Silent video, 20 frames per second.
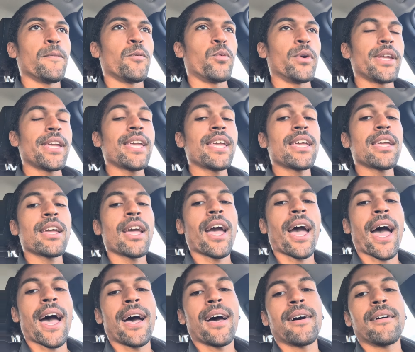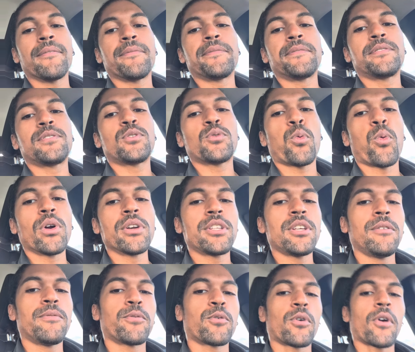We have
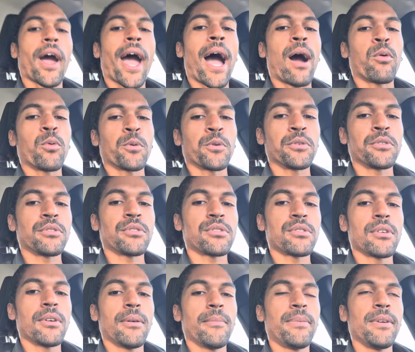24 hours